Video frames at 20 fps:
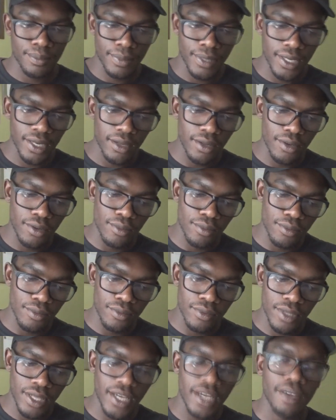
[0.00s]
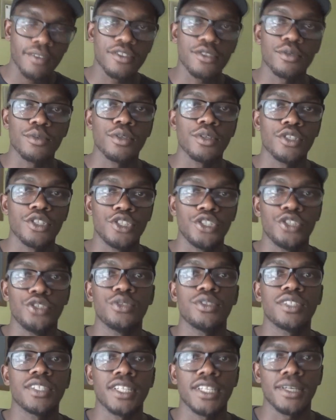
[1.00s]
but I'll have to
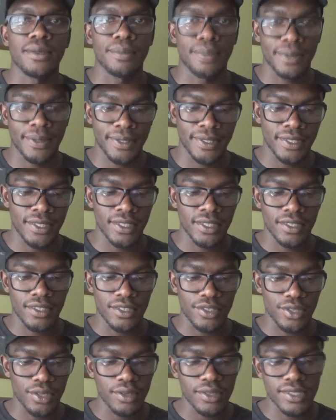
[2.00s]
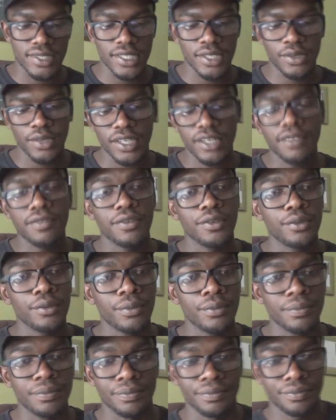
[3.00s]
juice it up so I'll see you in a few
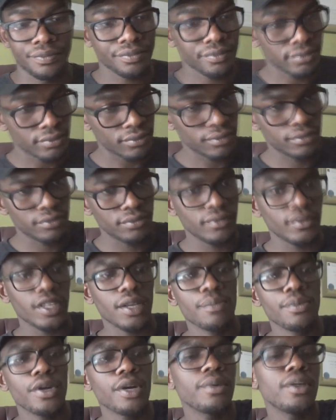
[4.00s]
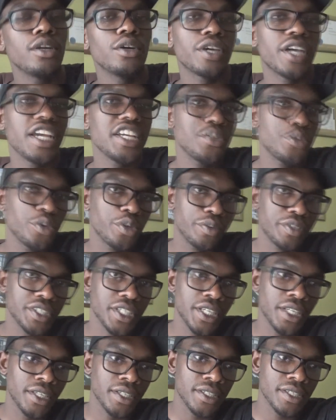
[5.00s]
probably location will
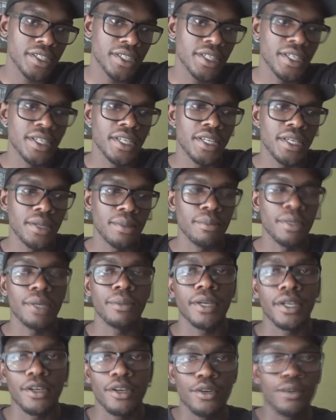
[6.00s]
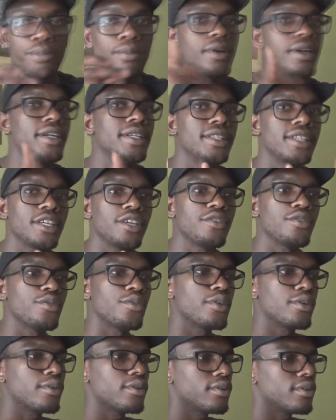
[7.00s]
change maybe at home thank you
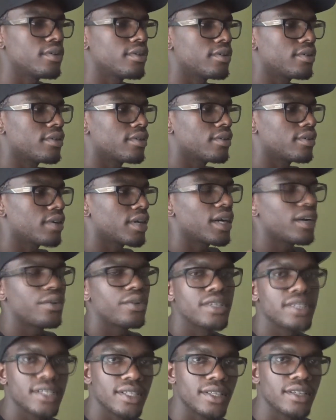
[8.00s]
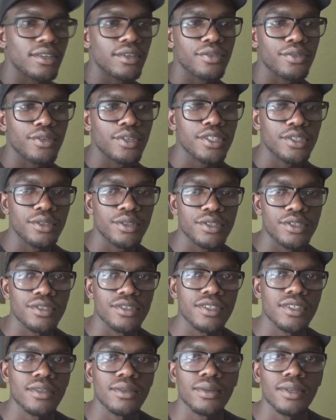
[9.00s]
for I can't really say thank you for watching because you're
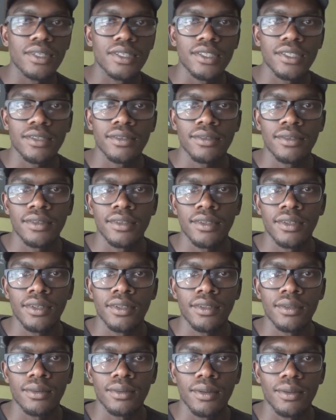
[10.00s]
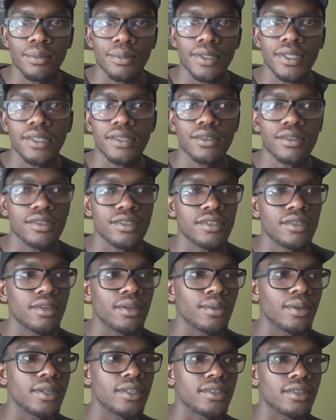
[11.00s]
still watching but please
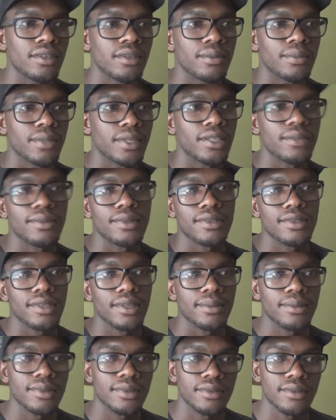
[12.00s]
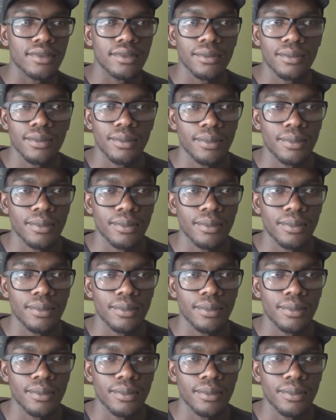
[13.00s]
continue watching my name is Sanjay